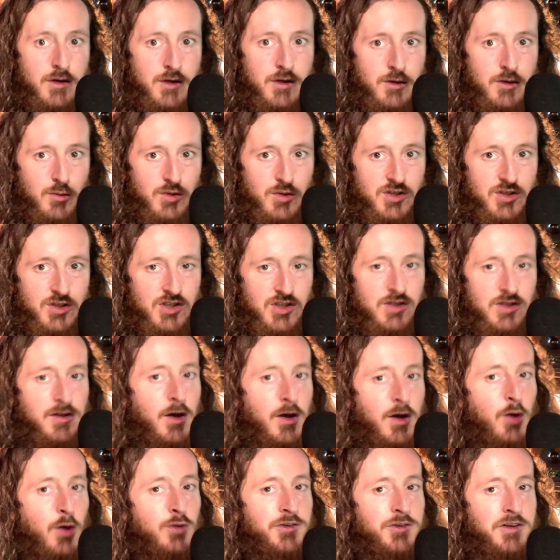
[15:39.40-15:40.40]
which is
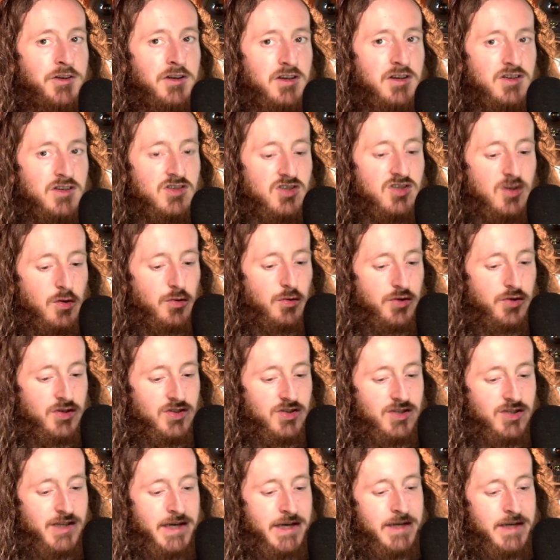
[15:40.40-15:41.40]
loneliness sold as
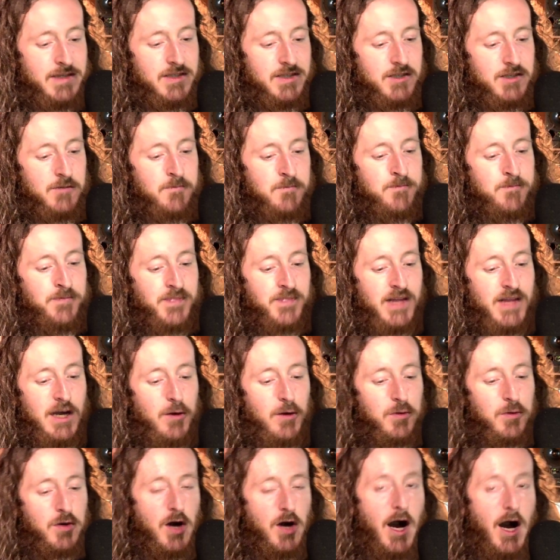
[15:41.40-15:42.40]
sex,
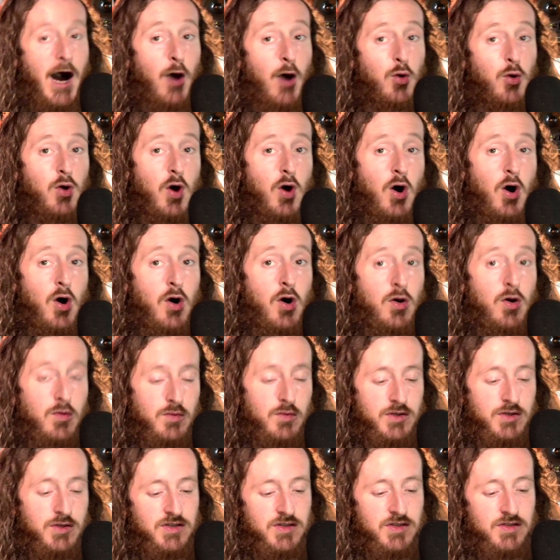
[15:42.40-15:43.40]
alcohol,
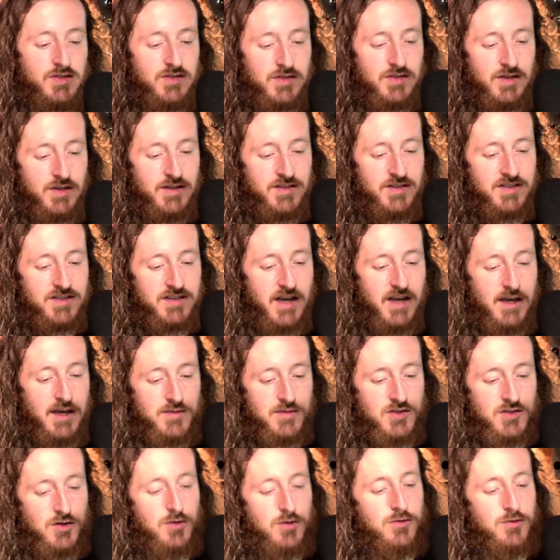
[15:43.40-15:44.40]
which is escape
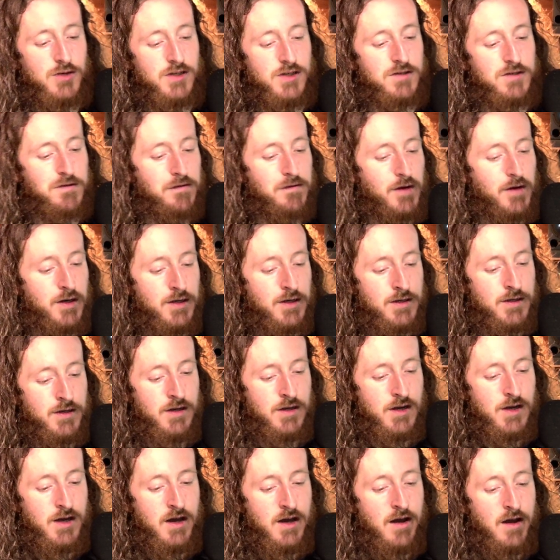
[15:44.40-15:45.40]
sold as fun,
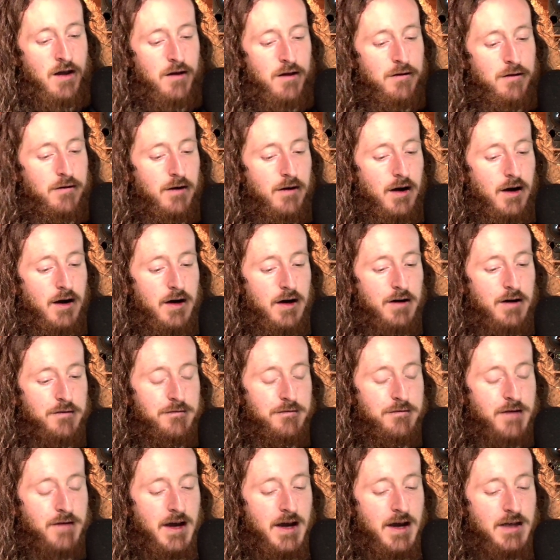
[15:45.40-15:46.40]

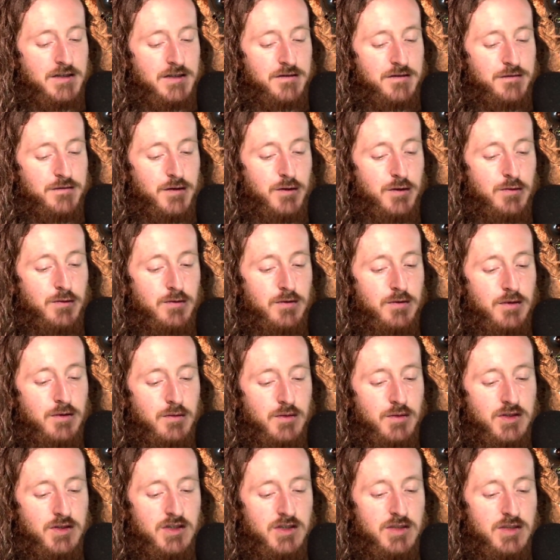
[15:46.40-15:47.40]
fast food,
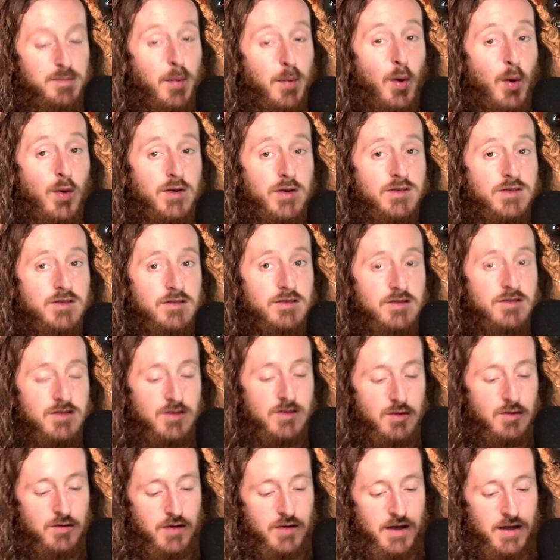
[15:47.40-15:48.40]
which is poison
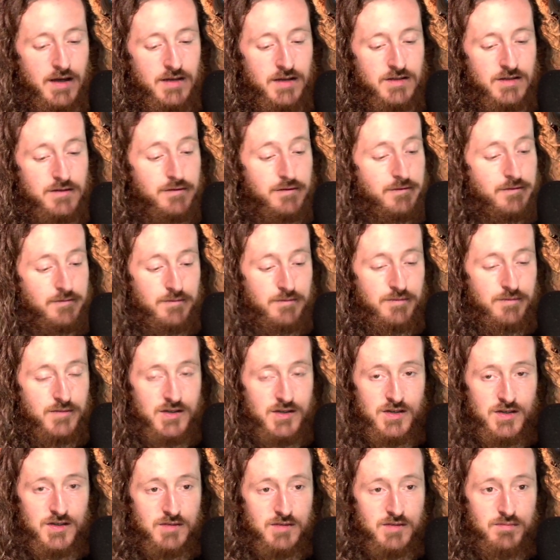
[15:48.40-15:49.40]
sold as
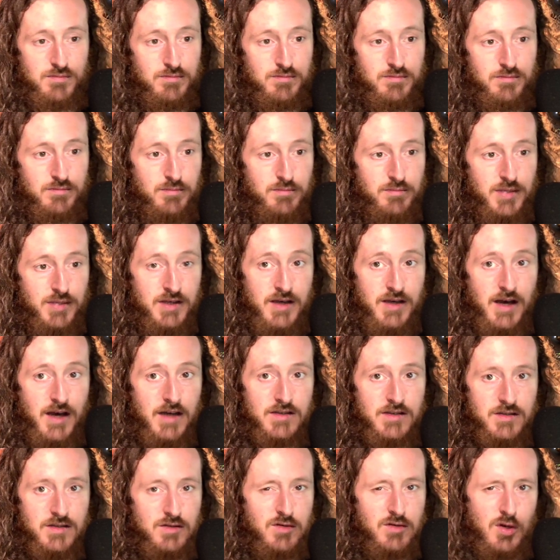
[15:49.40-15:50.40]
just,
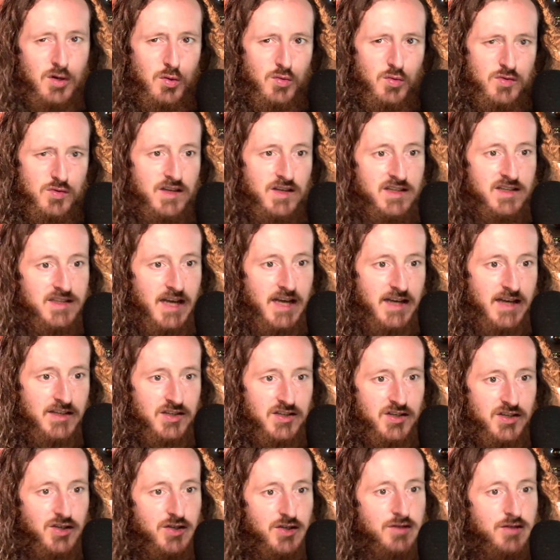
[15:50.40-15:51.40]
yes, tastes
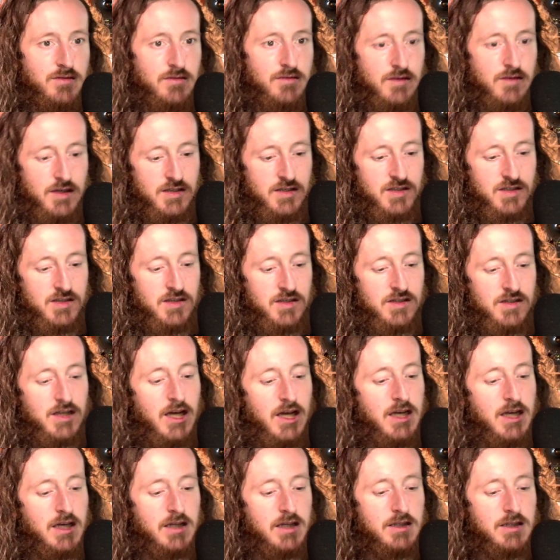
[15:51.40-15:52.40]
good. It's
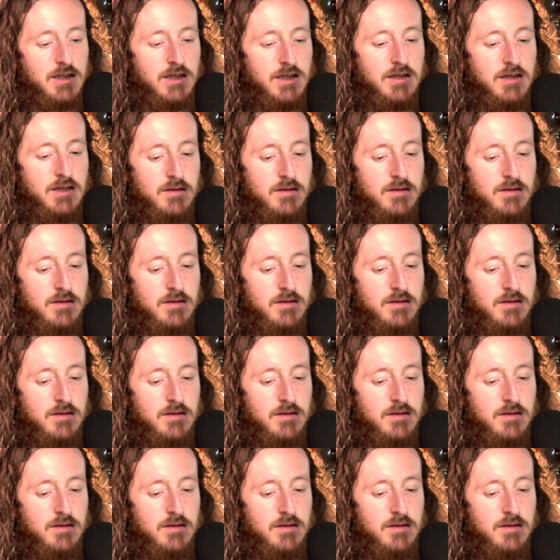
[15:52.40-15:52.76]
synthetically,